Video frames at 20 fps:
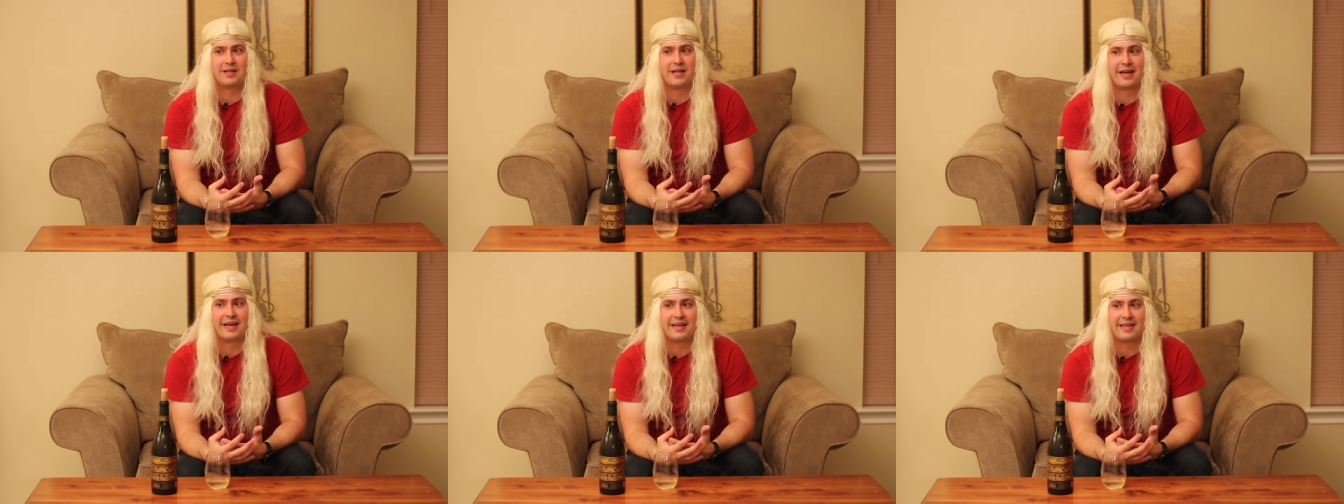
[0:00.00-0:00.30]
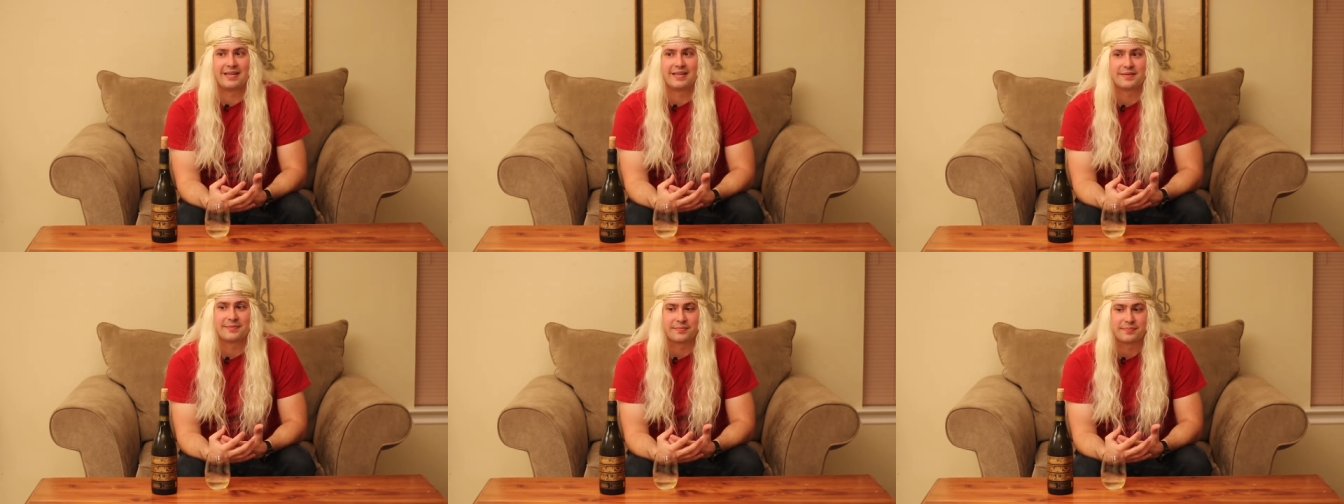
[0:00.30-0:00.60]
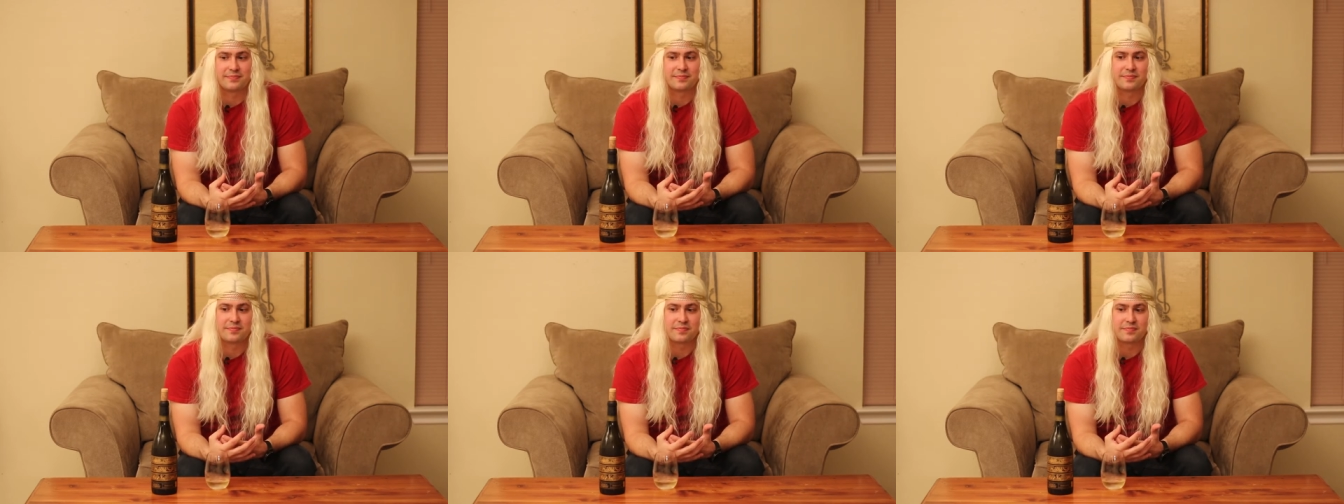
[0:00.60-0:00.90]
like
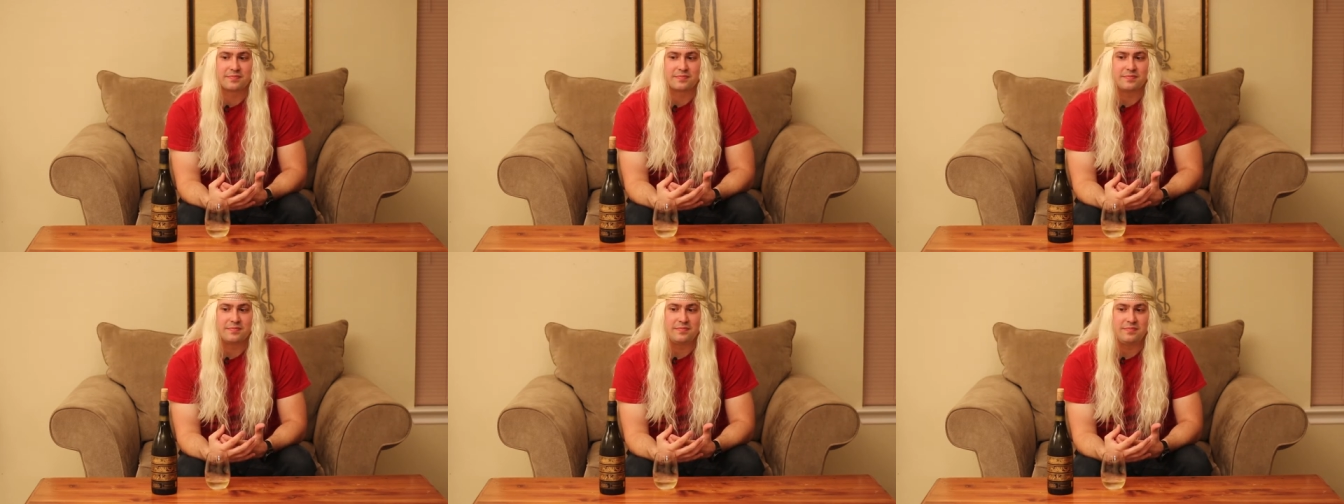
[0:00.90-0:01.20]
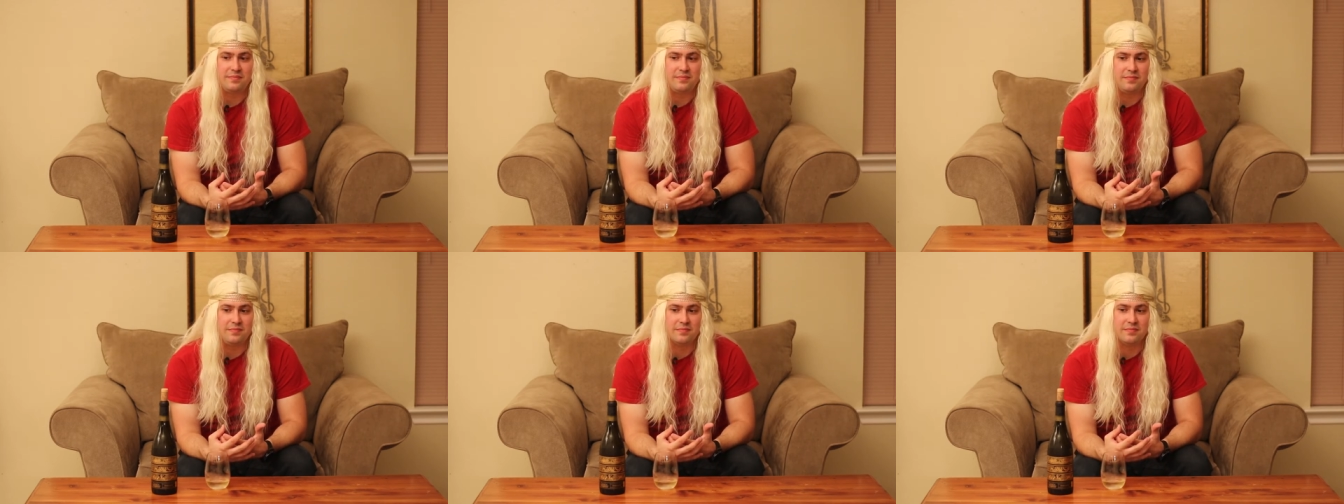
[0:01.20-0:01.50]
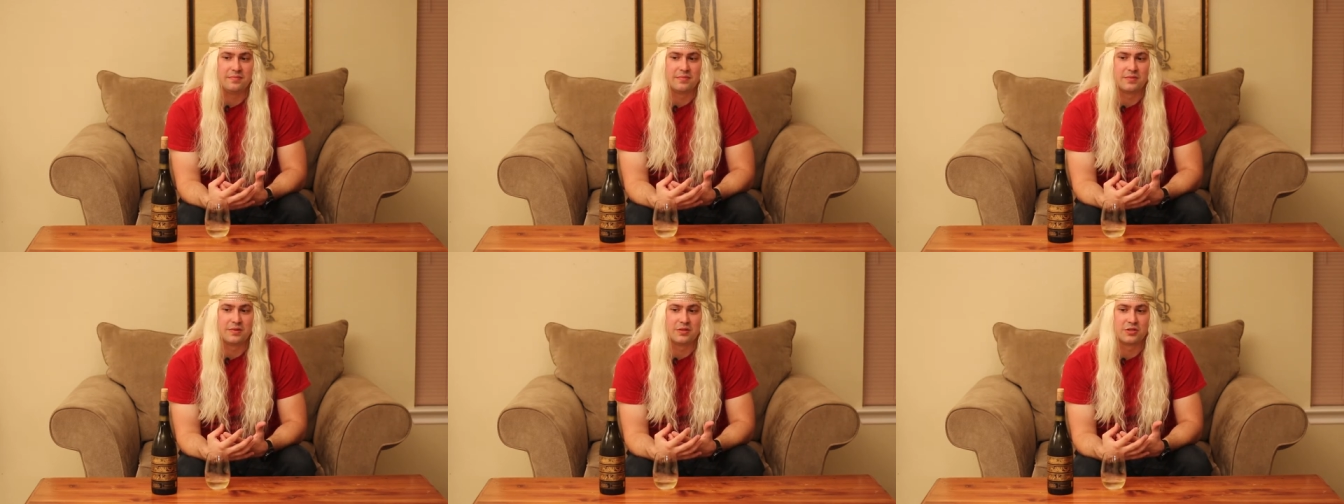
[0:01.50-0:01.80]

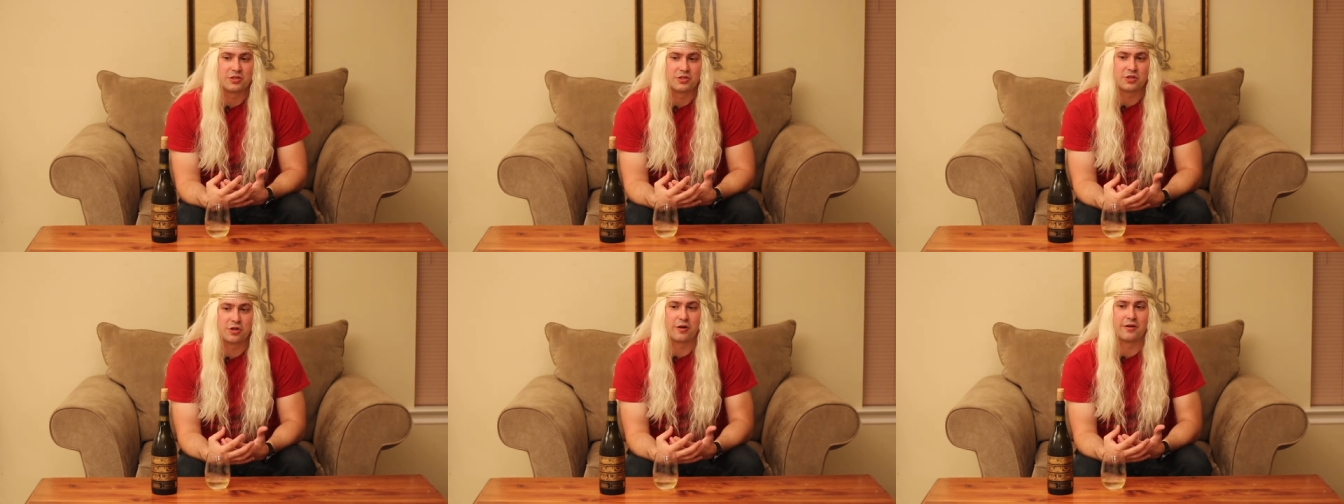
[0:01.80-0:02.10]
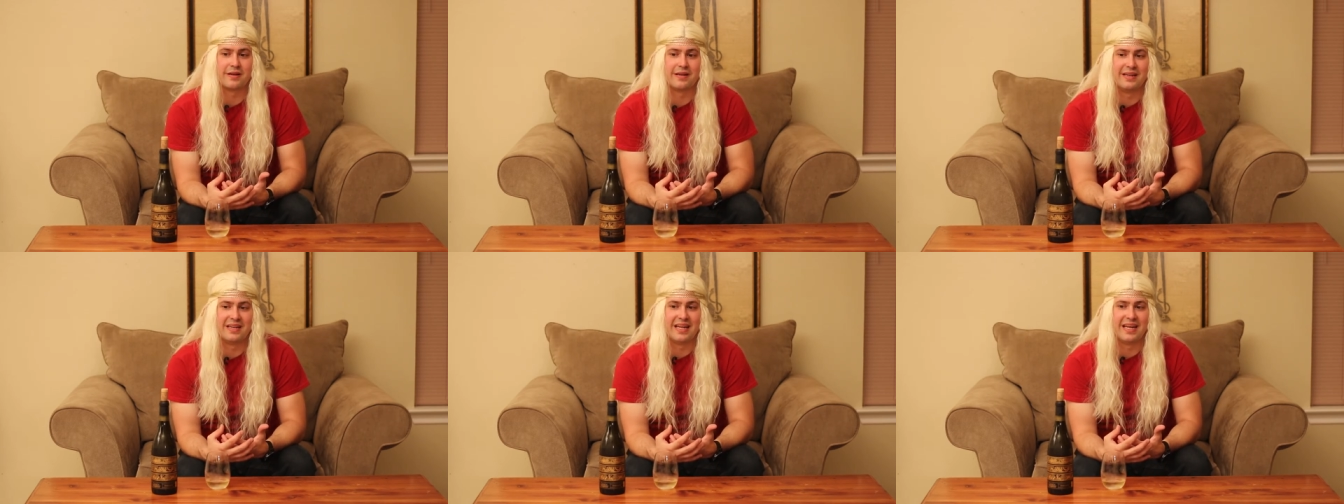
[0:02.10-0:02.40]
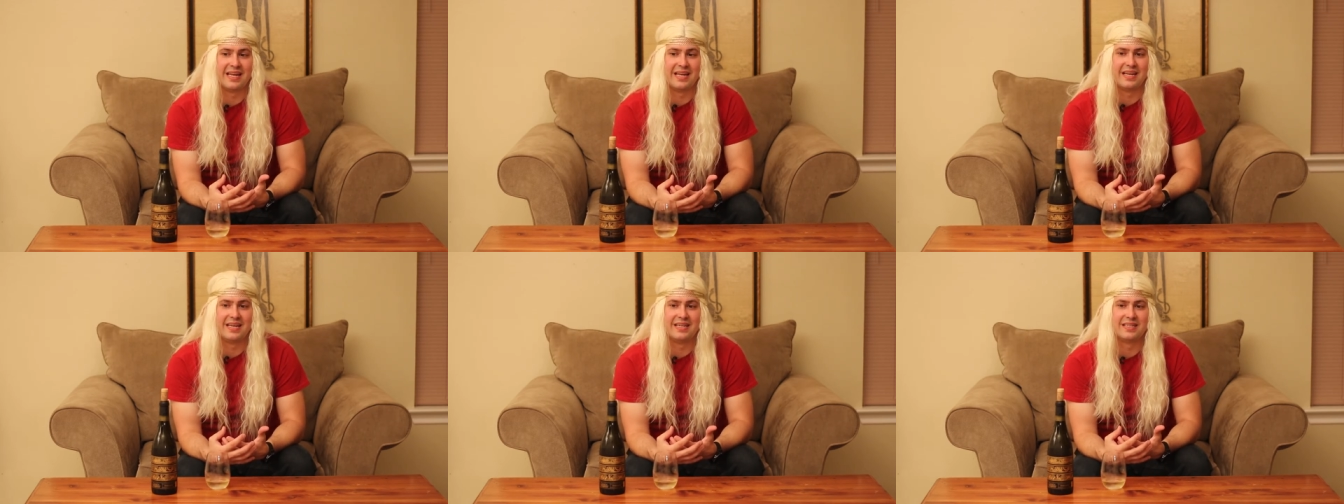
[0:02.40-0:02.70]

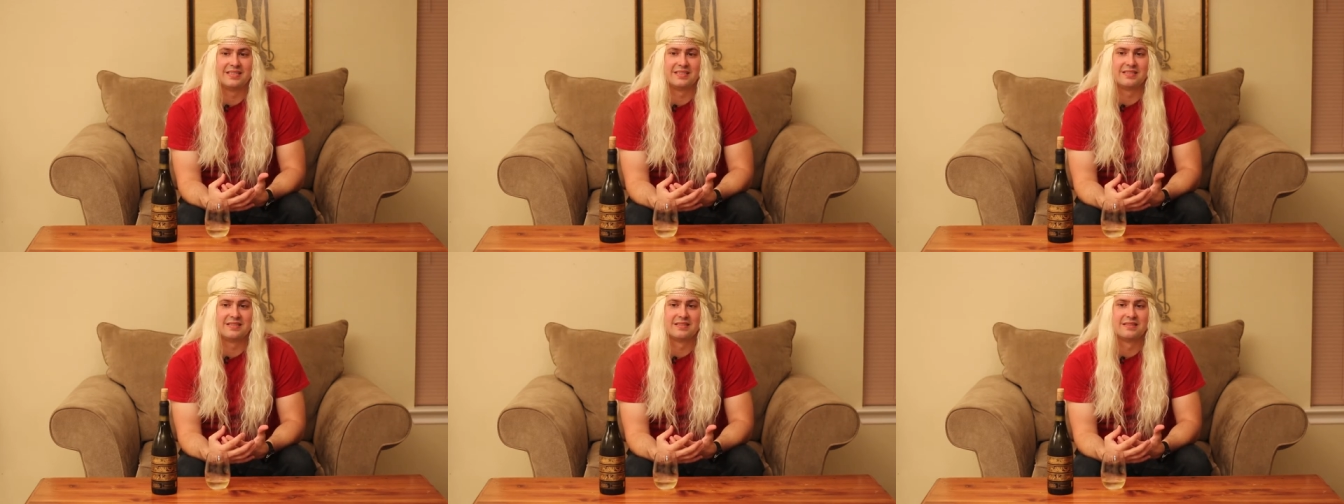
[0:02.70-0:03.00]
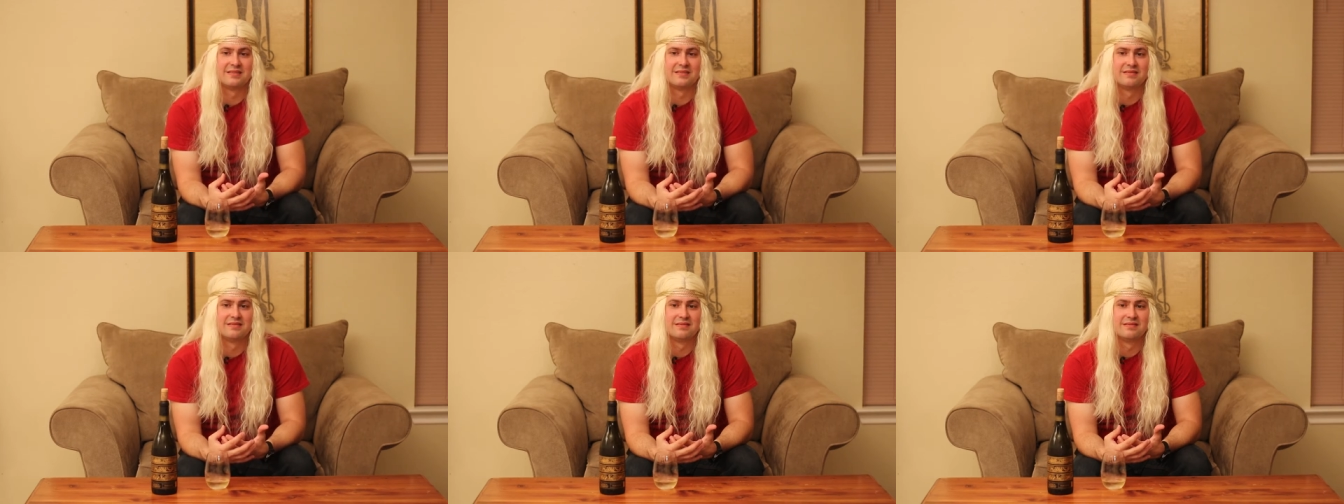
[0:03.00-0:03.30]
Chardonnays.